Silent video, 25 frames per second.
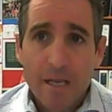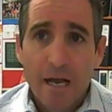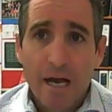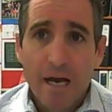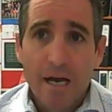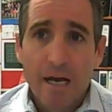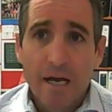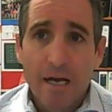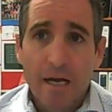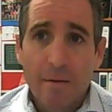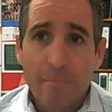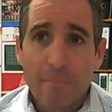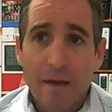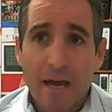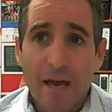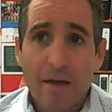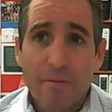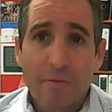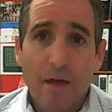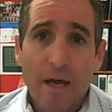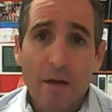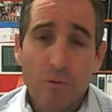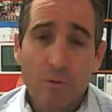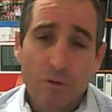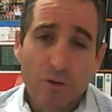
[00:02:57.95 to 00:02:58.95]

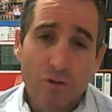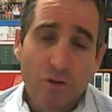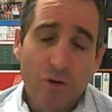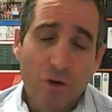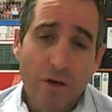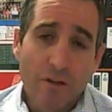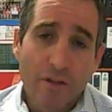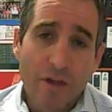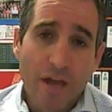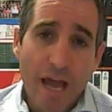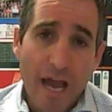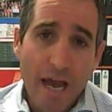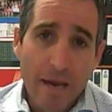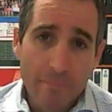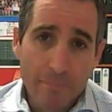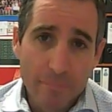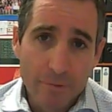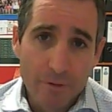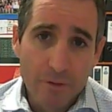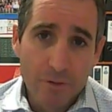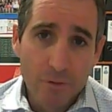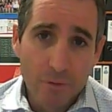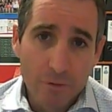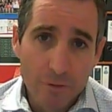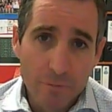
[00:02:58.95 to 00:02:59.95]
and they will try their
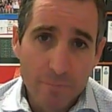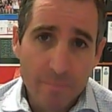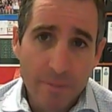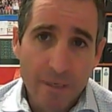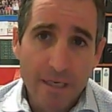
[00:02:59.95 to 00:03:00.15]
absolute